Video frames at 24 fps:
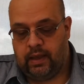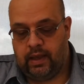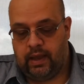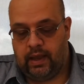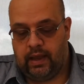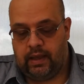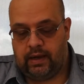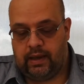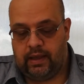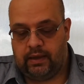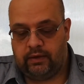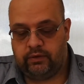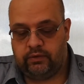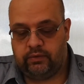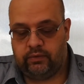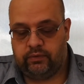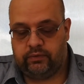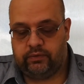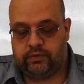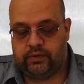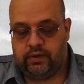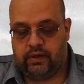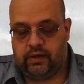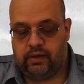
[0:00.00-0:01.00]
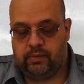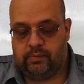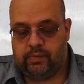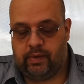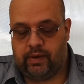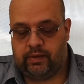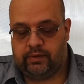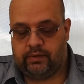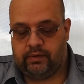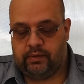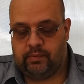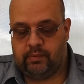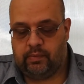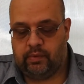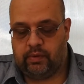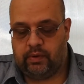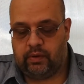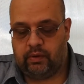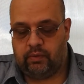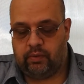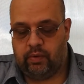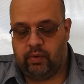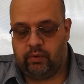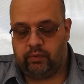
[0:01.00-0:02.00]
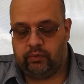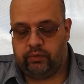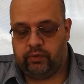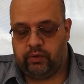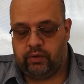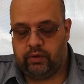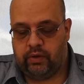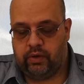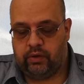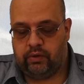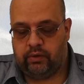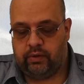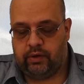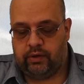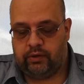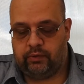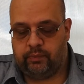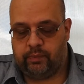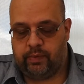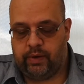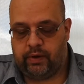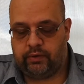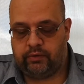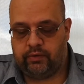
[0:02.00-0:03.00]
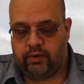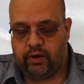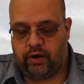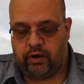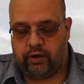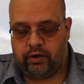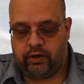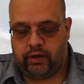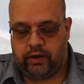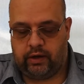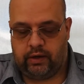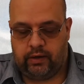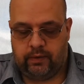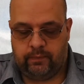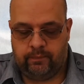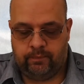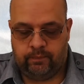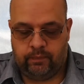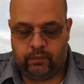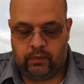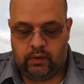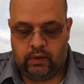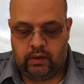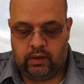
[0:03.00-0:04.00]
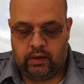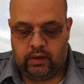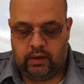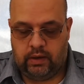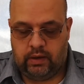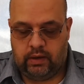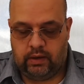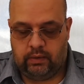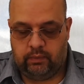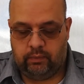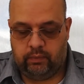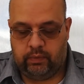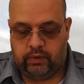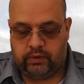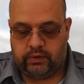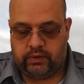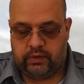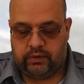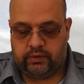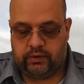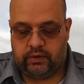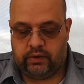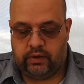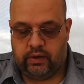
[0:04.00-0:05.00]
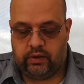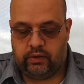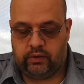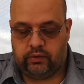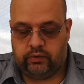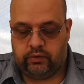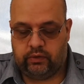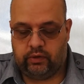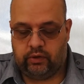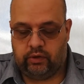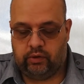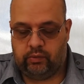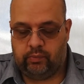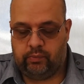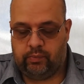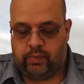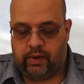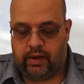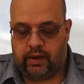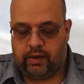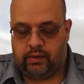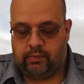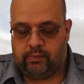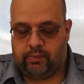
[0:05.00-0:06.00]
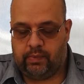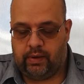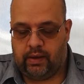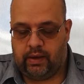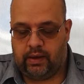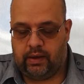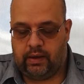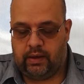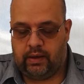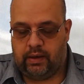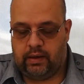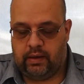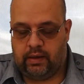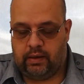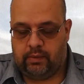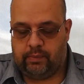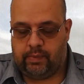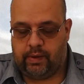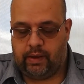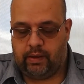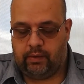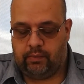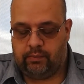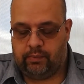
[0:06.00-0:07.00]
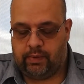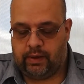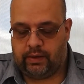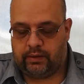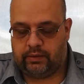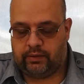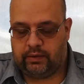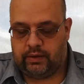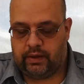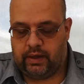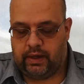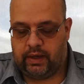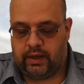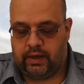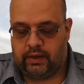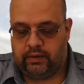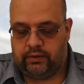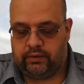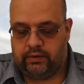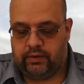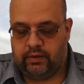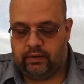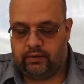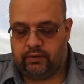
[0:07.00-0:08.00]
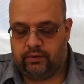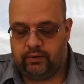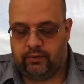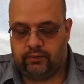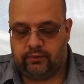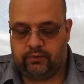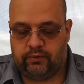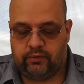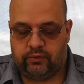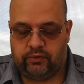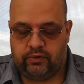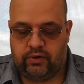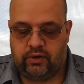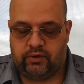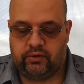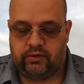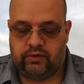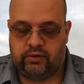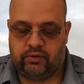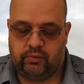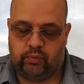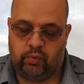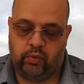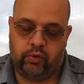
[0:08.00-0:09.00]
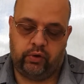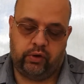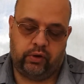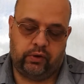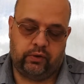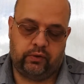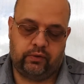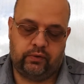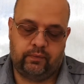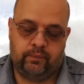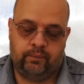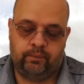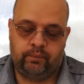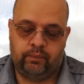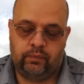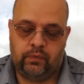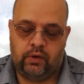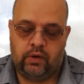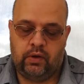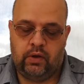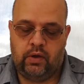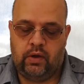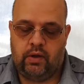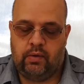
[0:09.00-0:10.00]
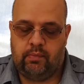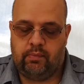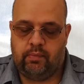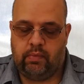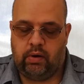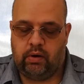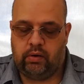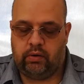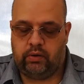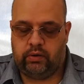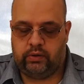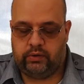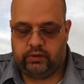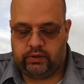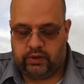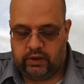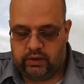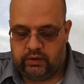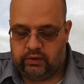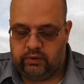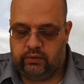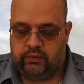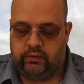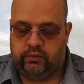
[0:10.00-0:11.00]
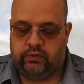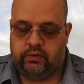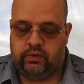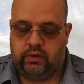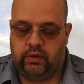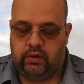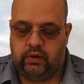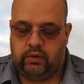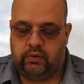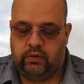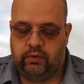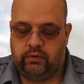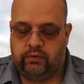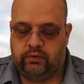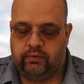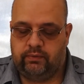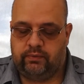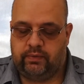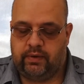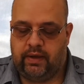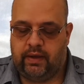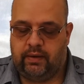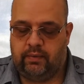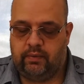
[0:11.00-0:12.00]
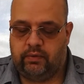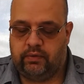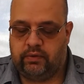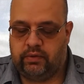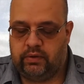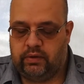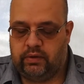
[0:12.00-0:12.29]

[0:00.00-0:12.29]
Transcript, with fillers: And as you'll see by some of the quotes, another is patriarchy, which is another term banned by about by today's social justice warriors. Marl continues, the Inclusive Language